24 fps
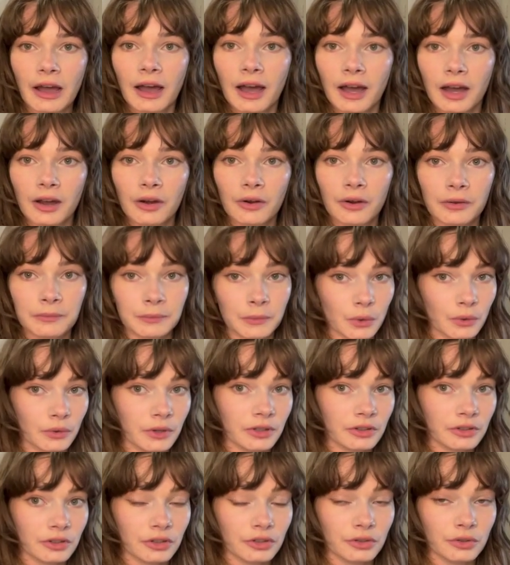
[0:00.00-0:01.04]
how I'm going
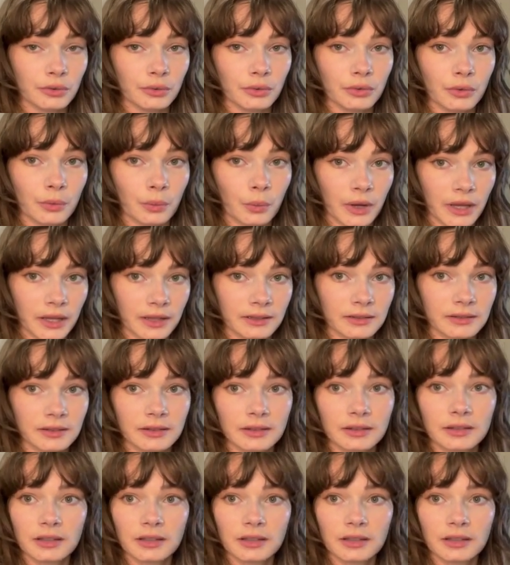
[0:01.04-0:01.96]
to do the wings.